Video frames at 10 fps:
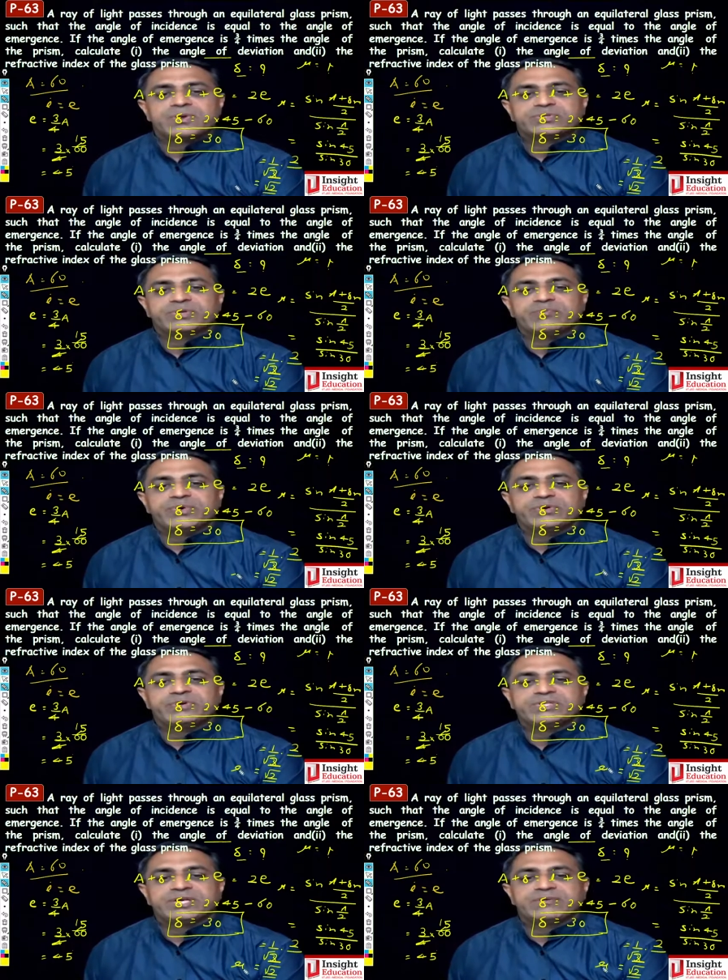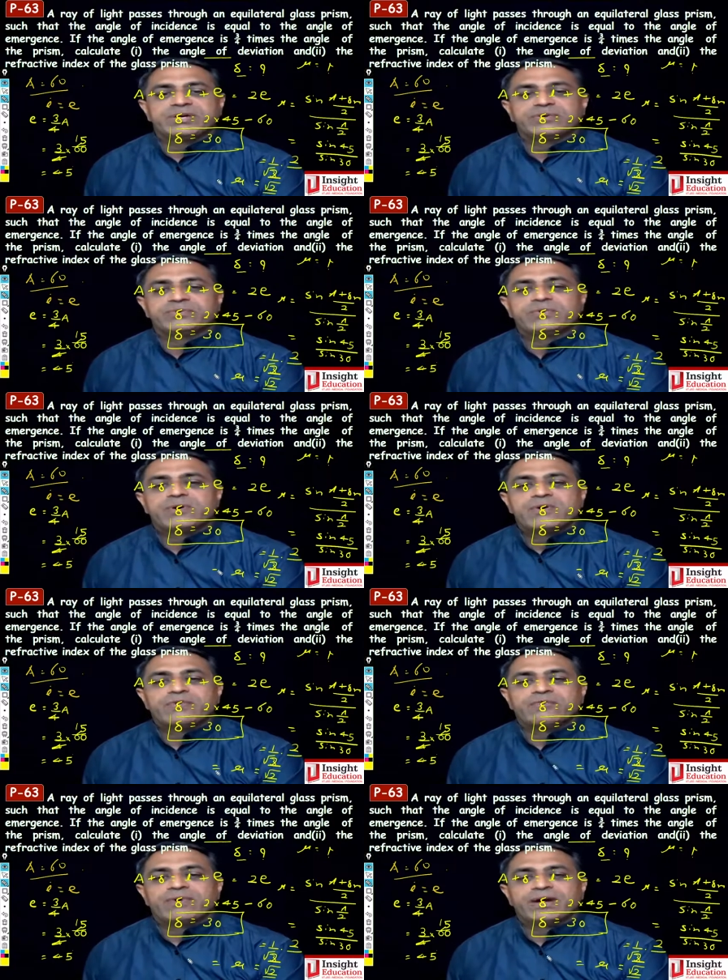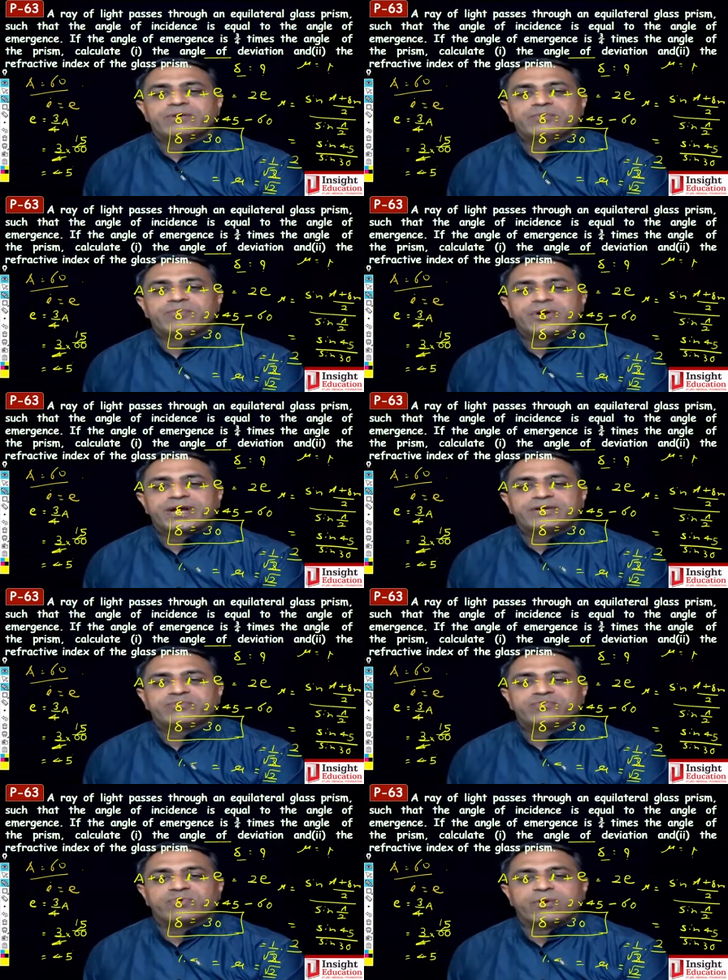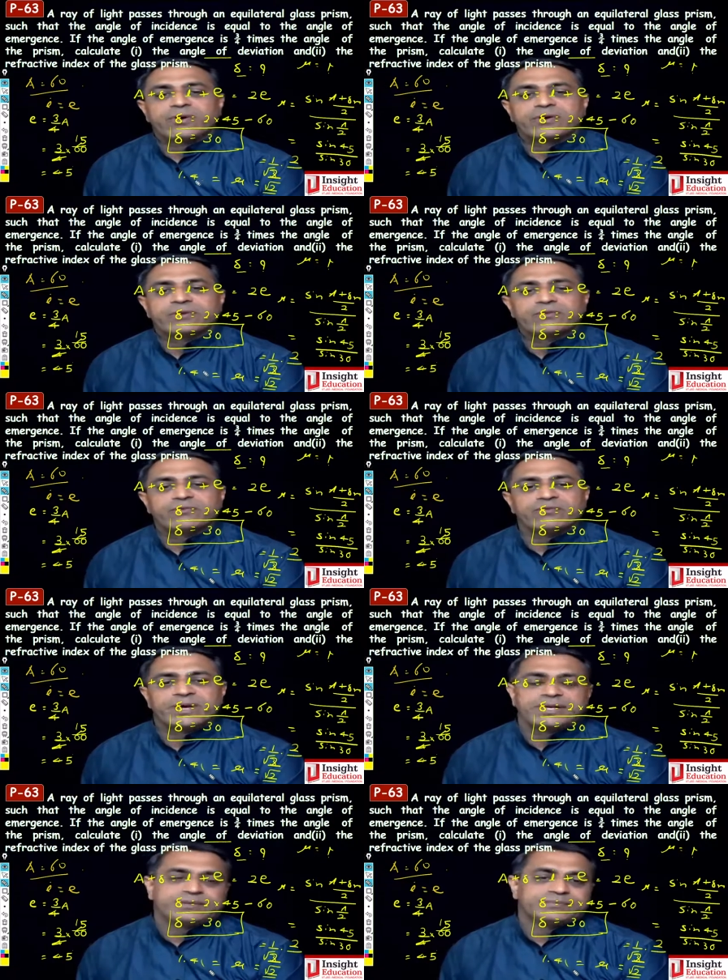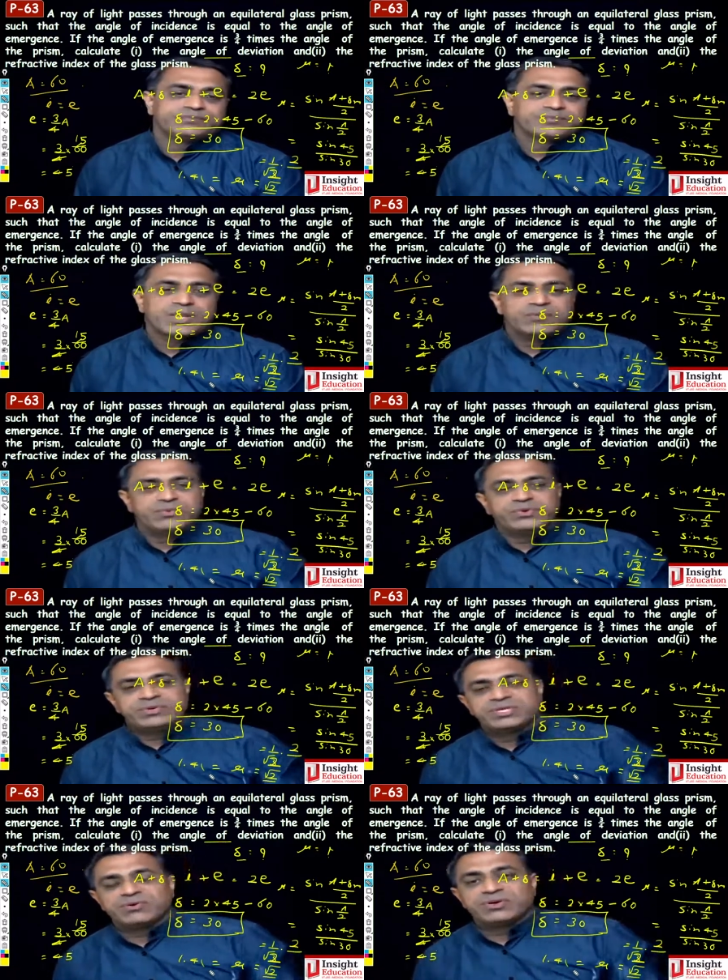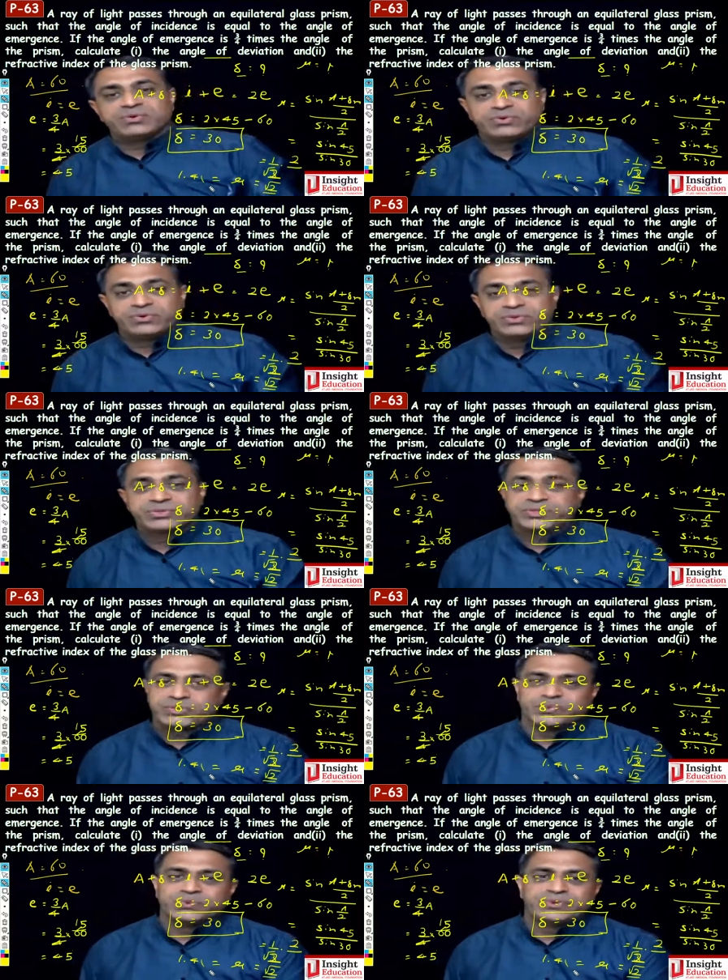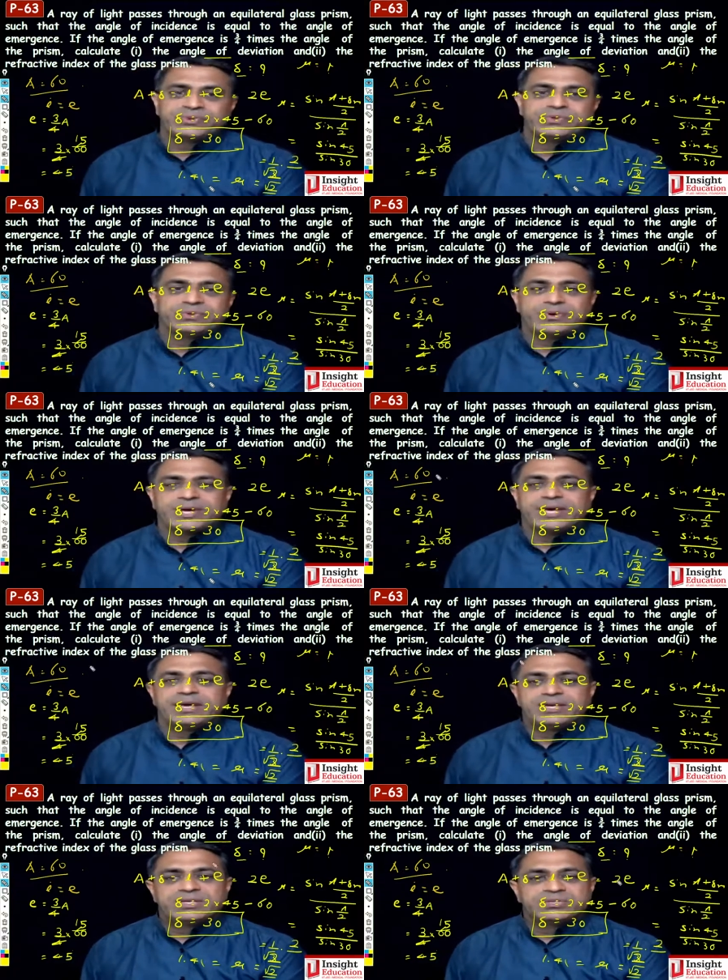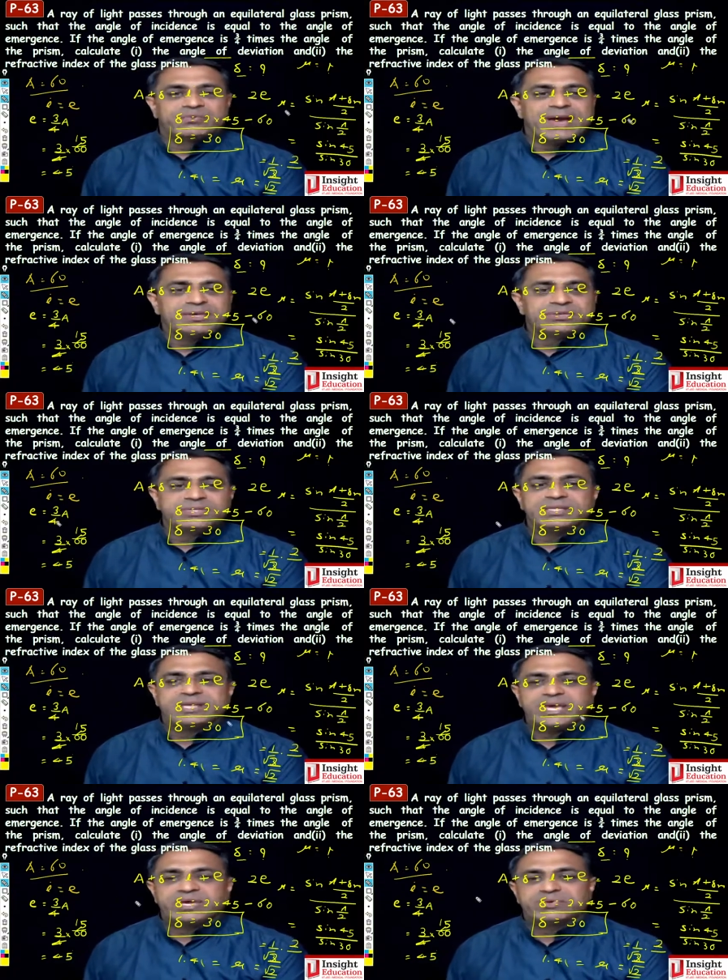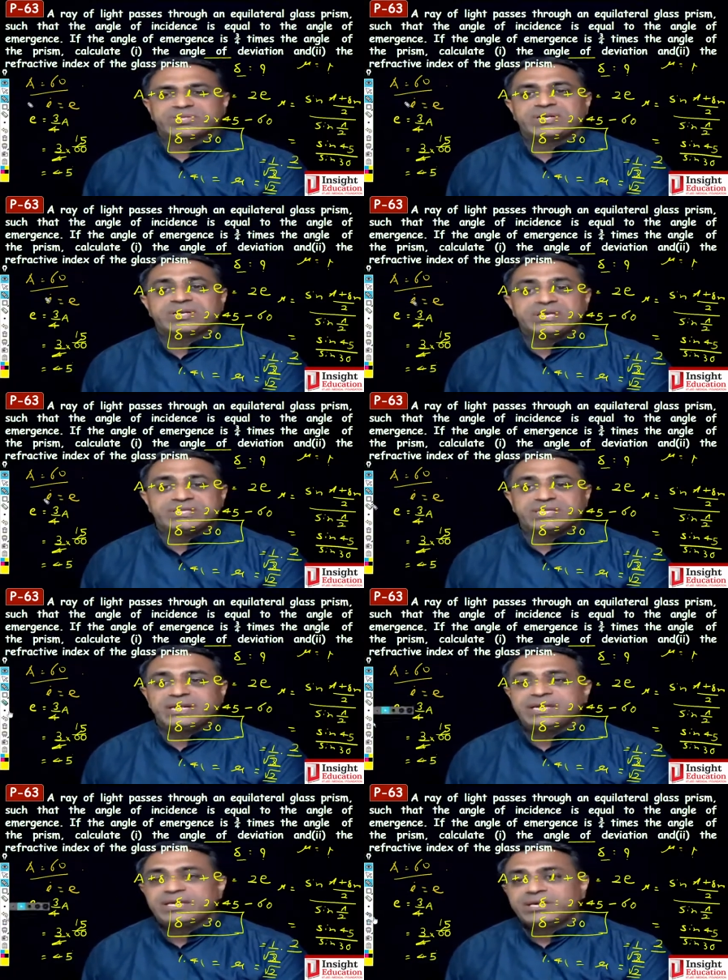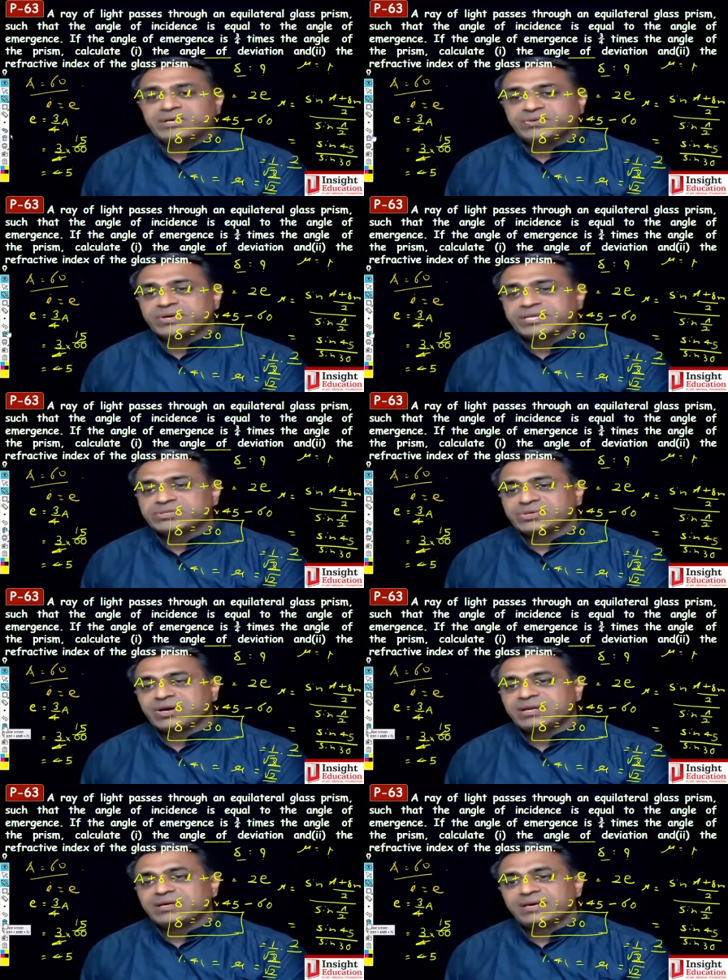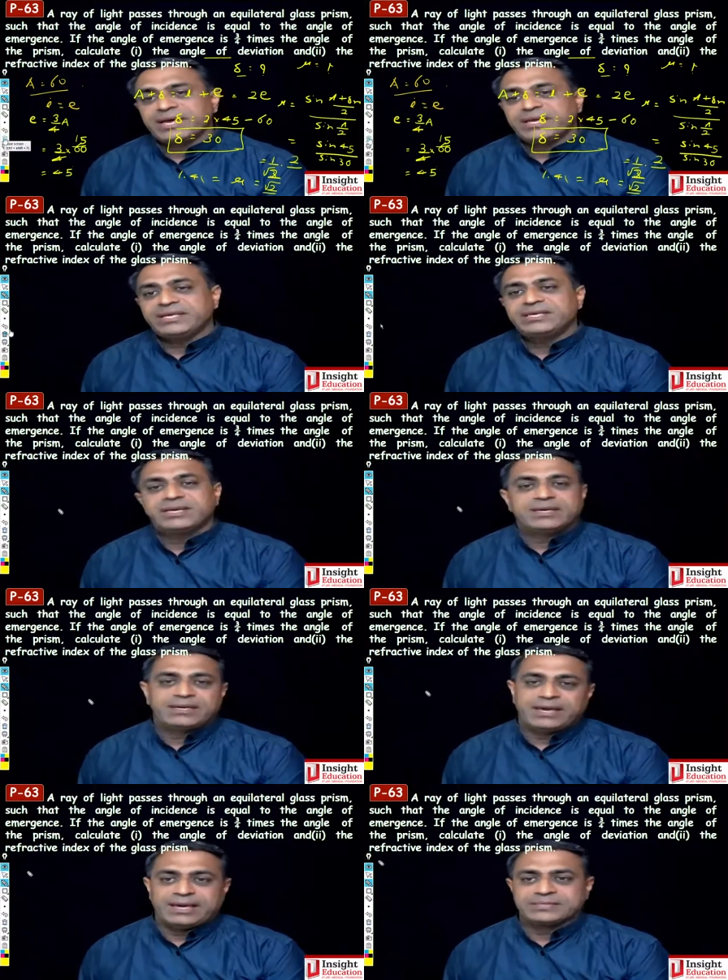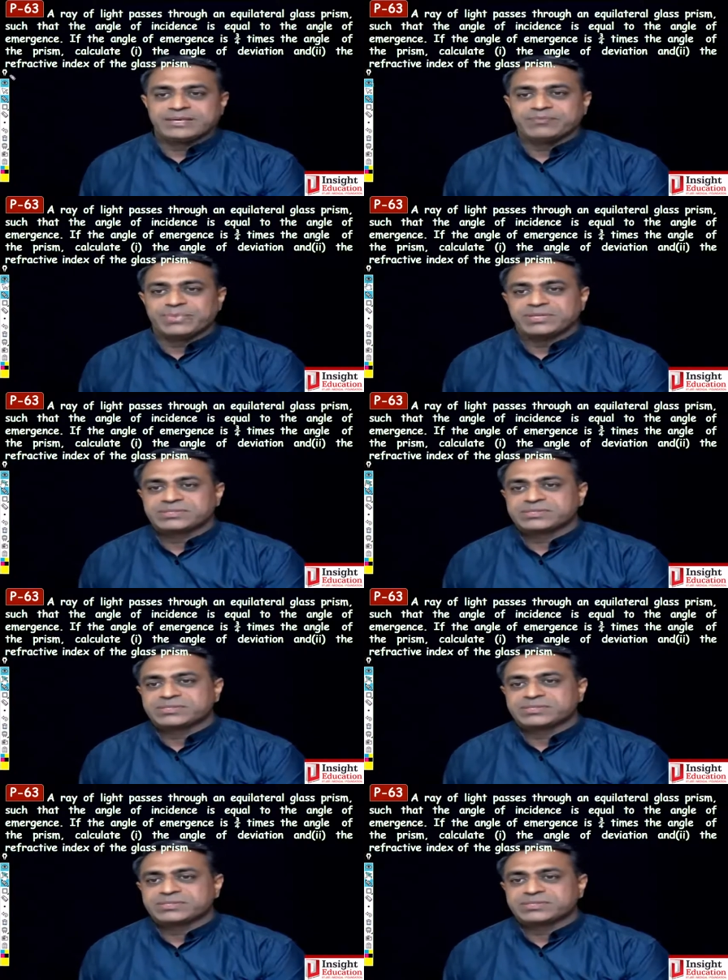So mu is equal to 1.4, mu is equal to root 2. Okay, so by using the equation easily, you can solve any examples.